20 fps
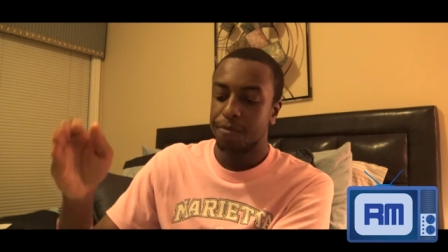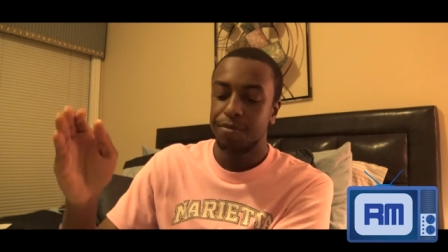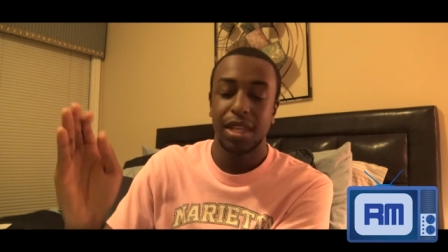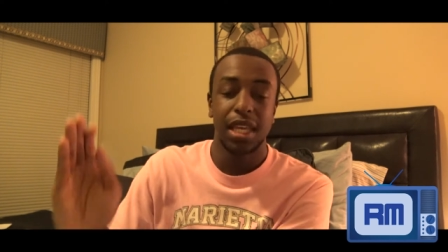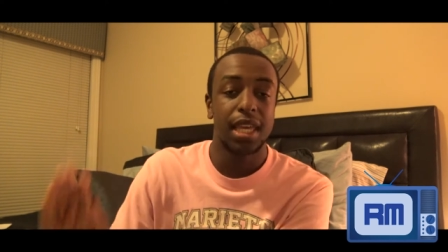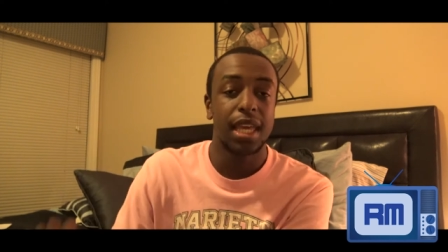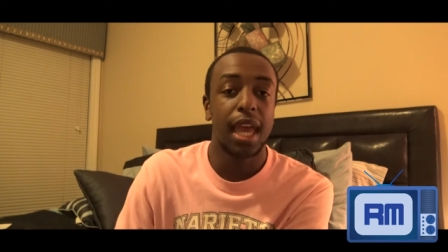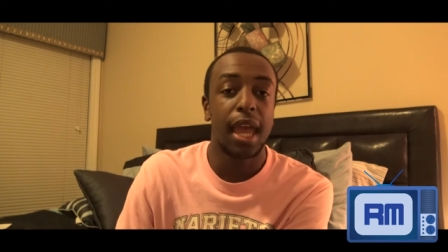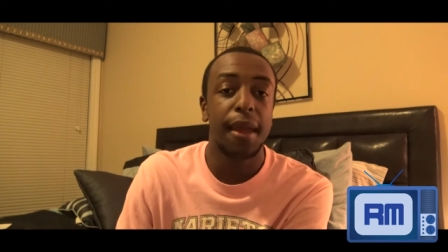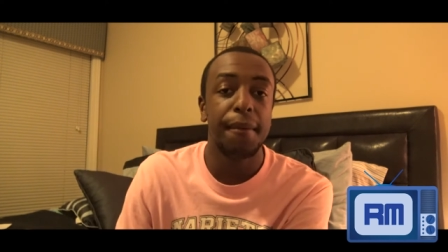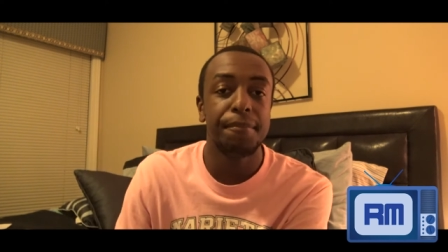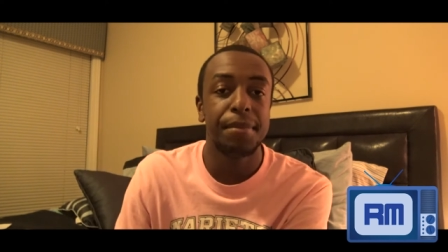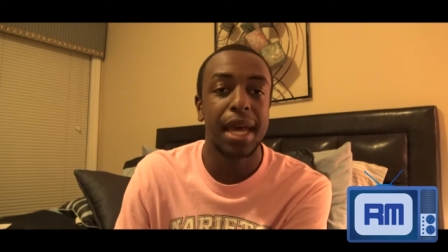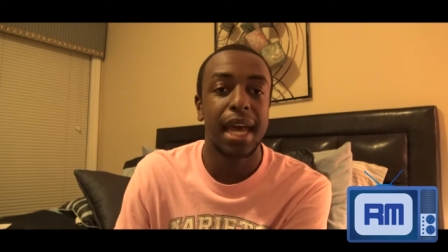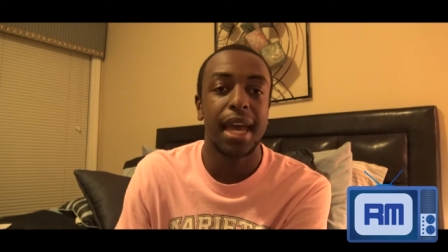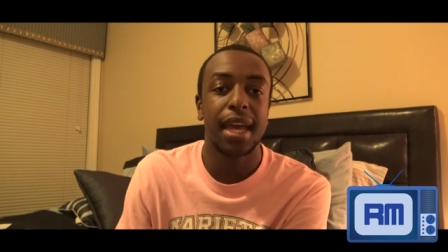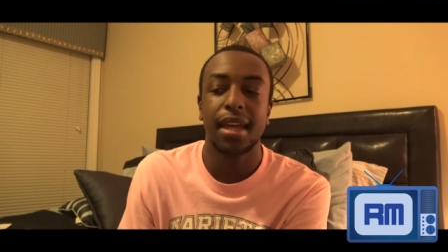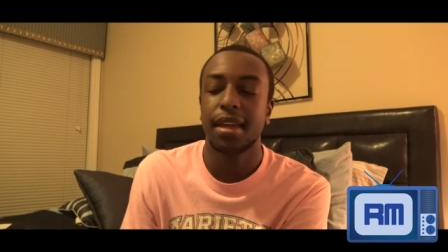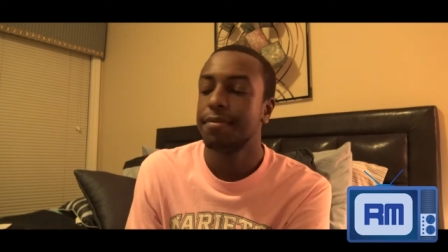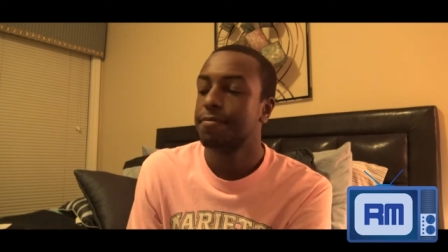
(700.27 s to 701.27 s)
He came
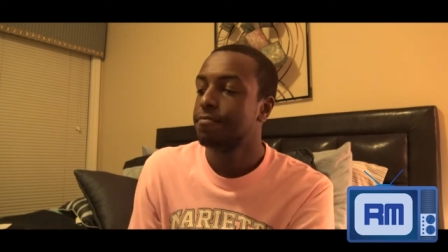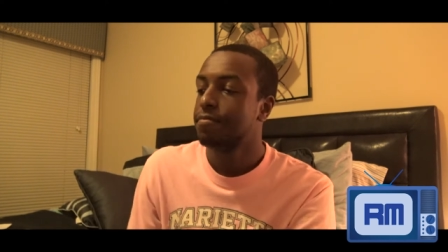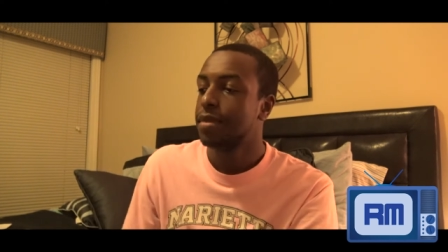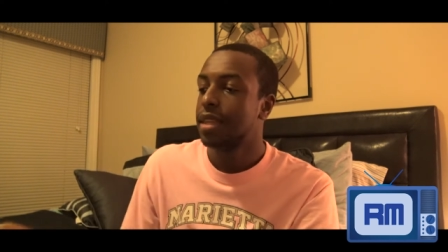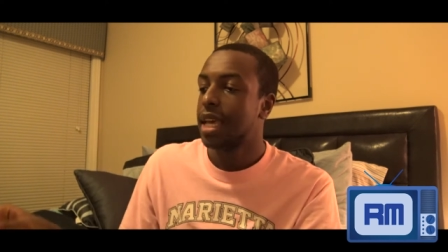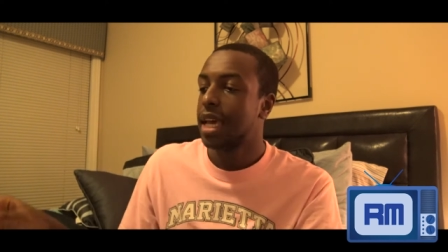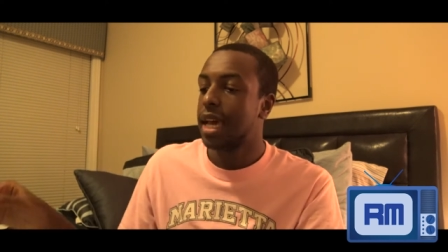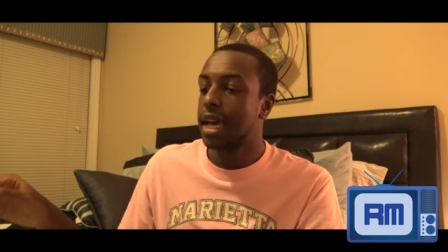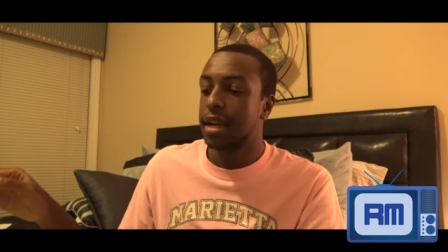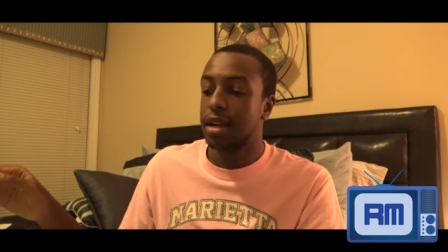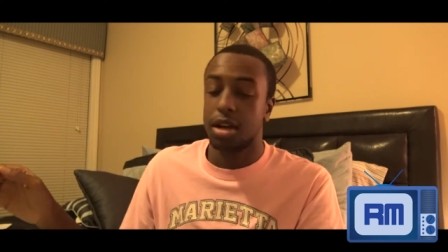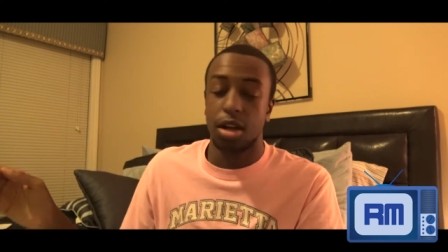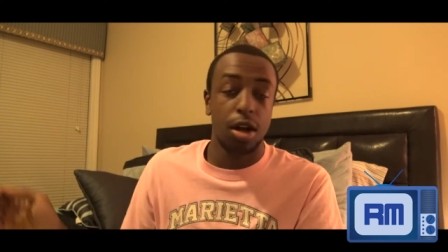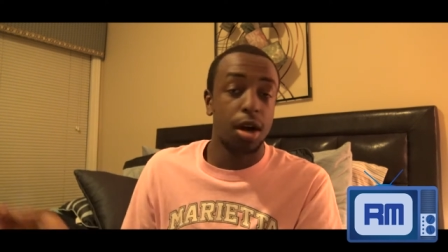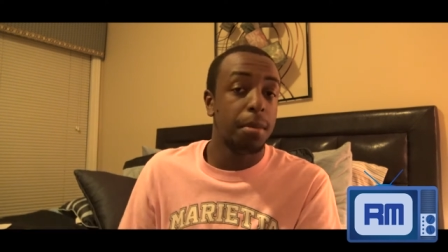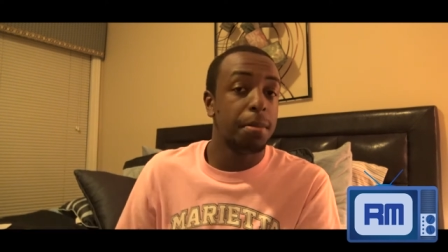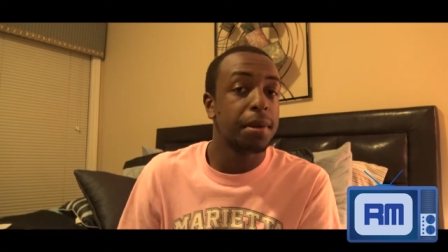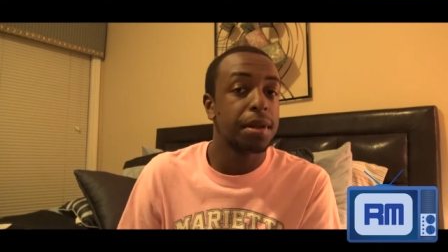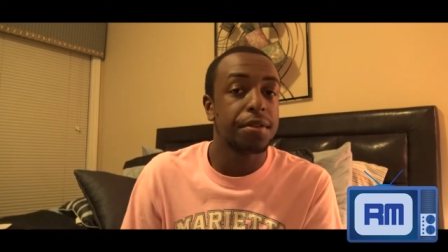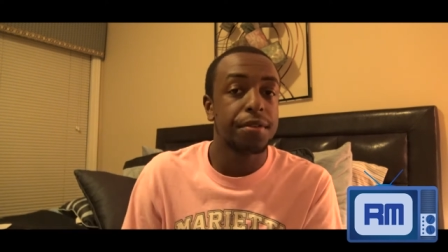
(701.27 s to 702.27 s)
back, had a
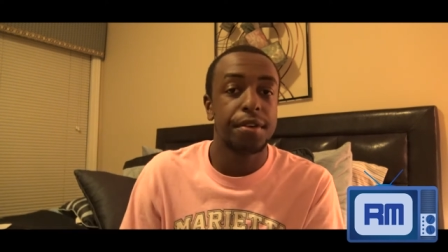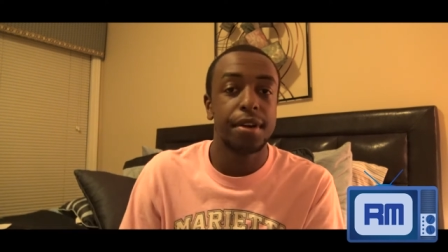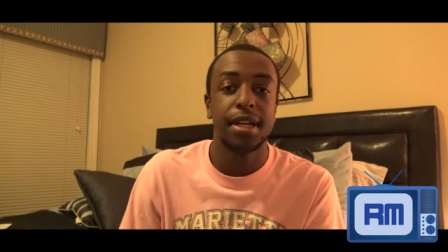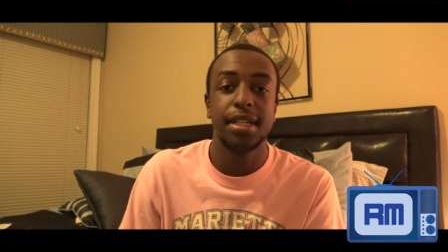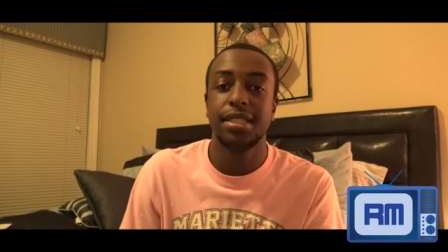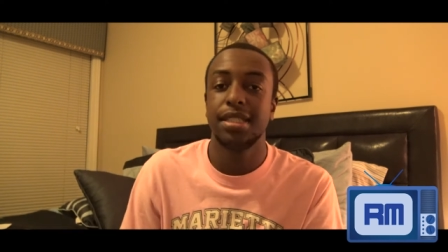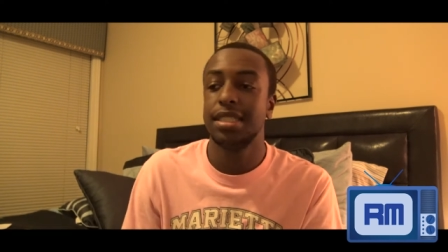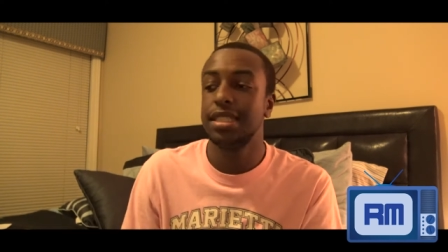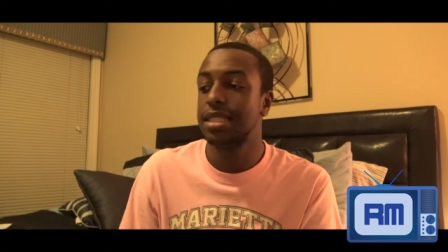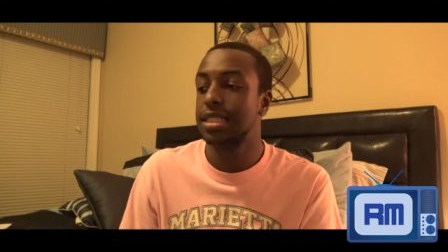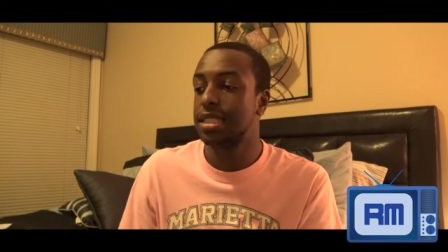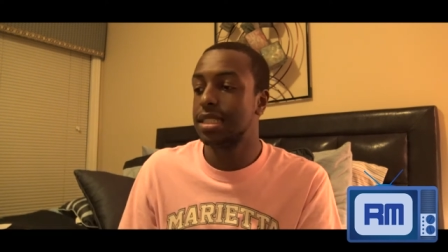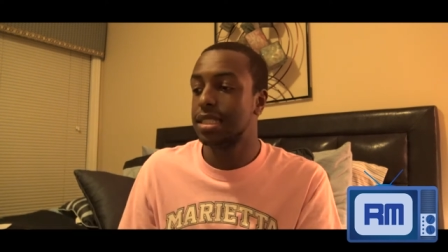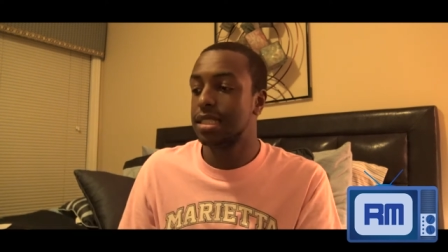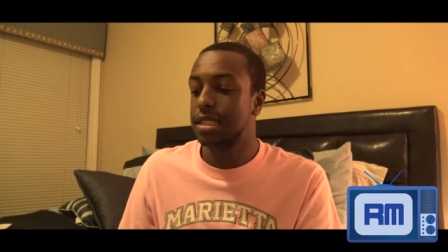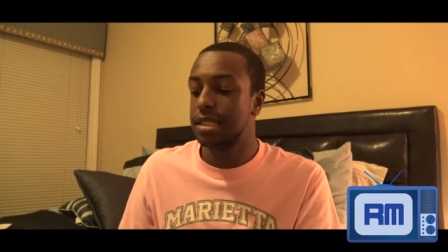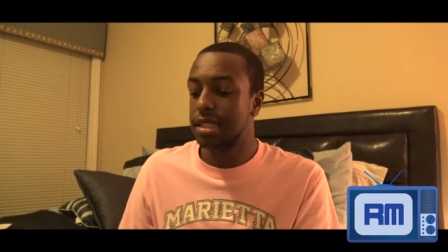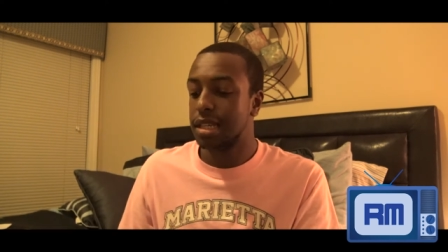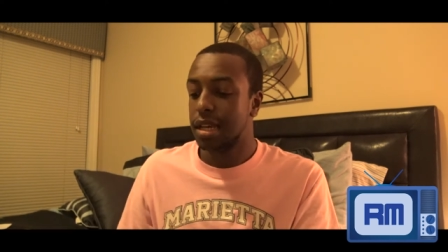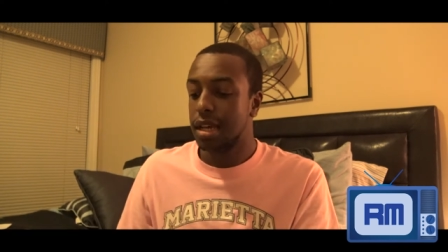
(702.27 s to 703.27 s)
couple of great
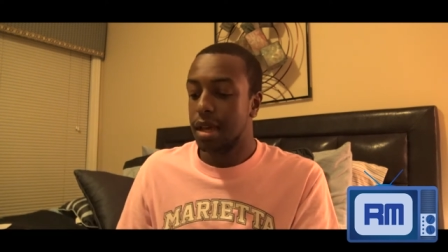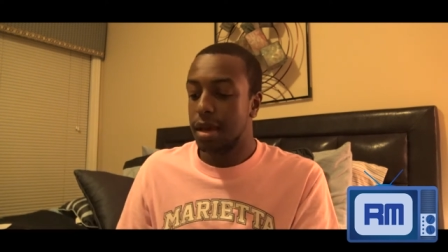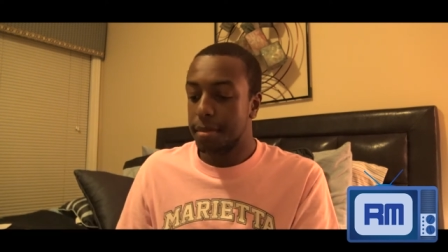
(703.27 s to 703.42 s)
seasons,